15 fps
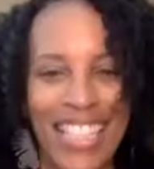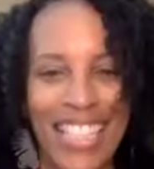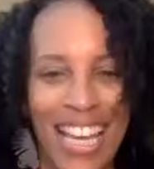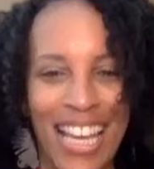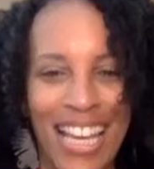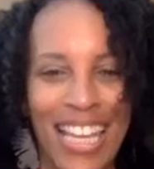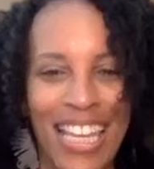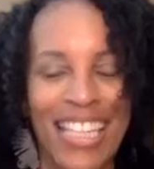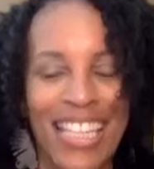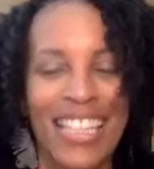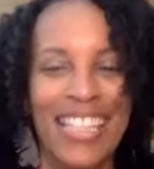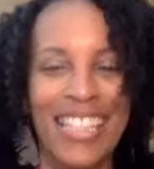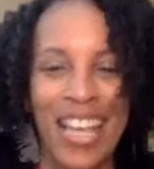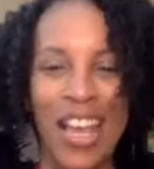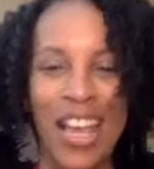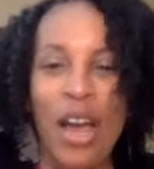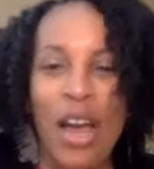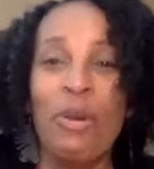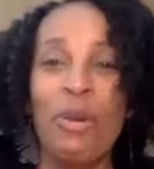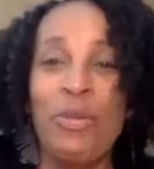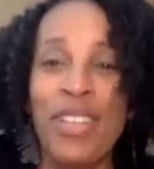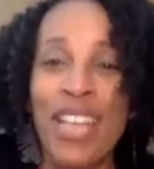nice.
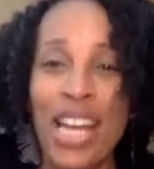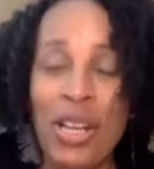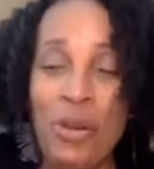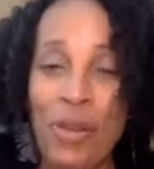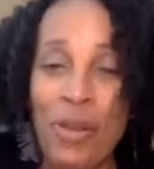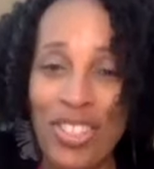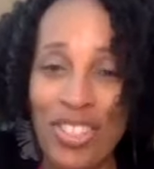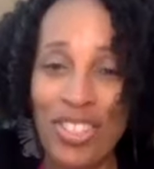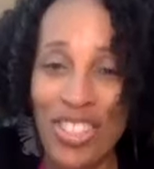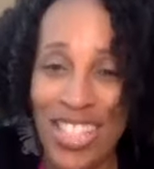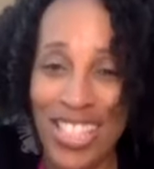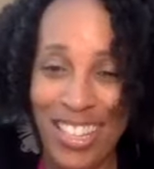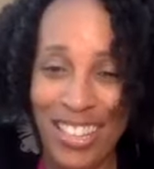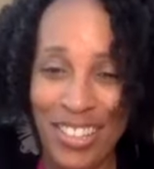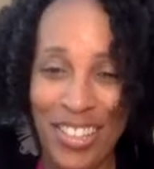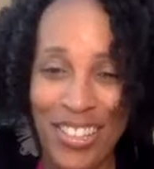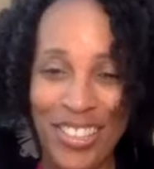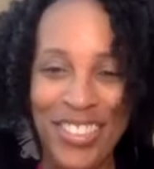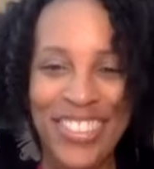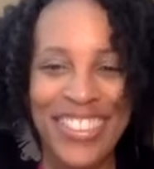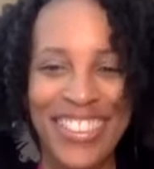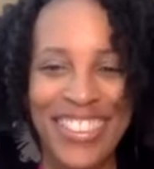Well, we've got a question
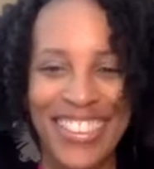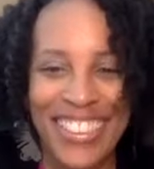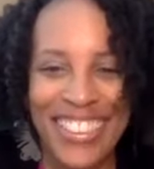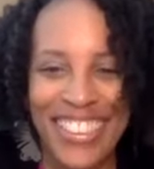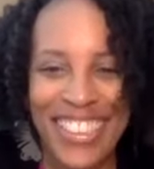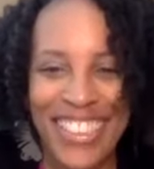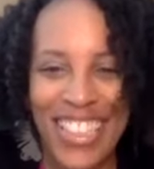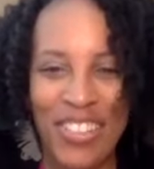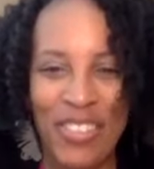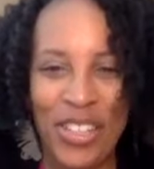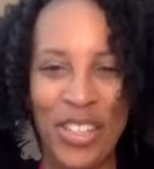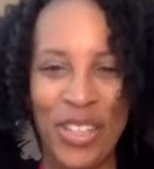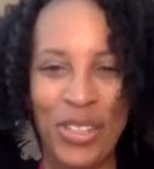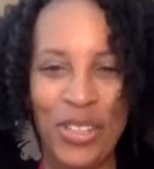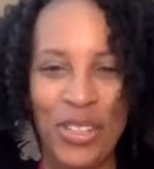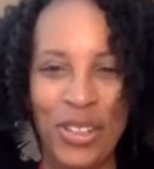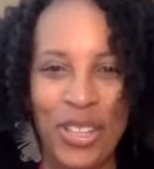here. I'm going to